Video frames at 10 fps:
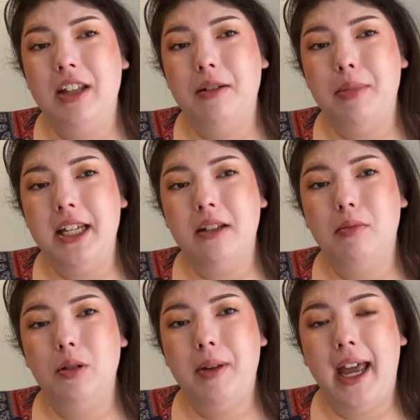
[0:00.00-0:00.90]
that pink and
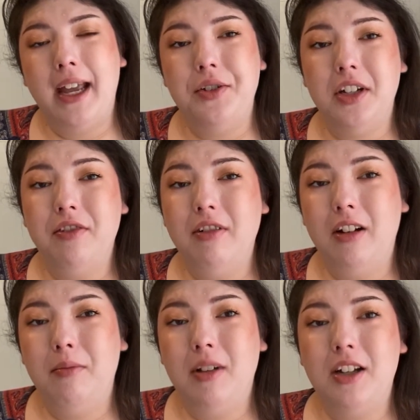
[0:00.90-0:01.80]
blue packaging
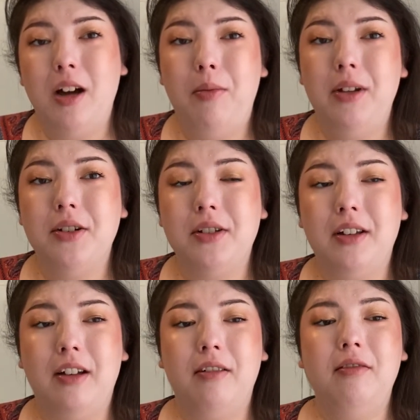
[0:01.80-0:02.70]
from a couple years
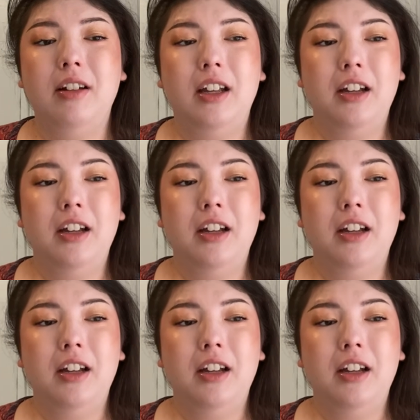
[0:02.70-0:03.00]
ago.